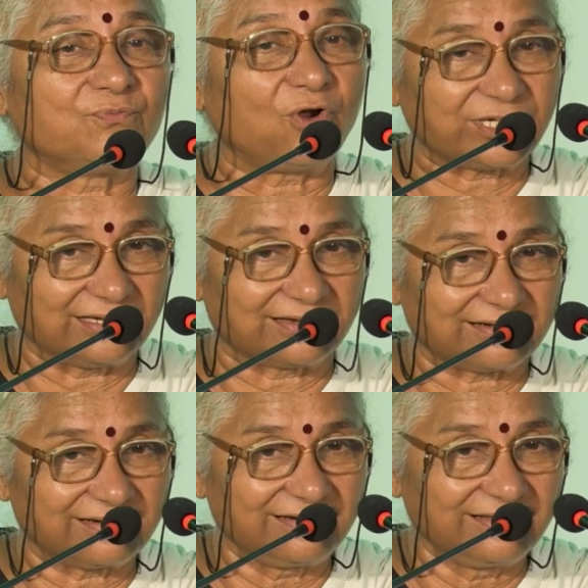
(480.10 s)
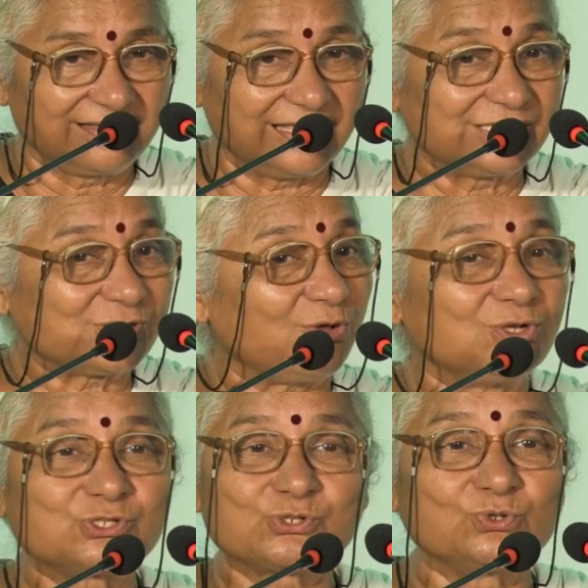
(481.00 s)
water is
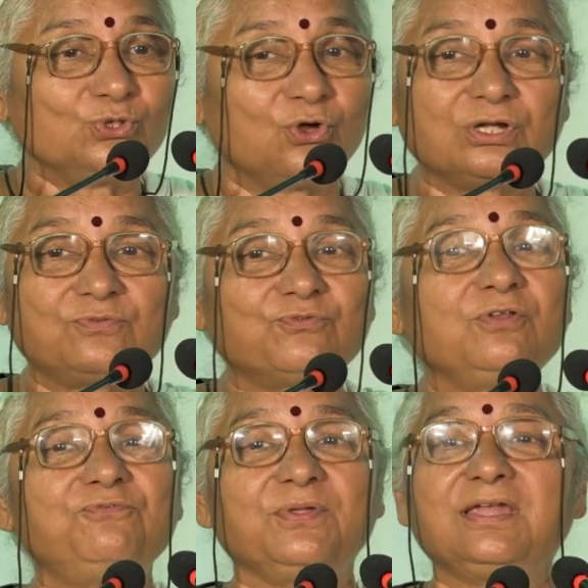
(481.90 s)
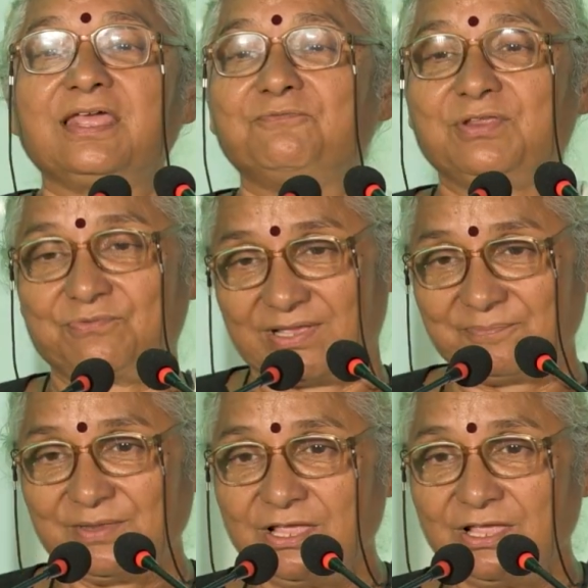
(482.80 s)
also not fulfilled everywhere.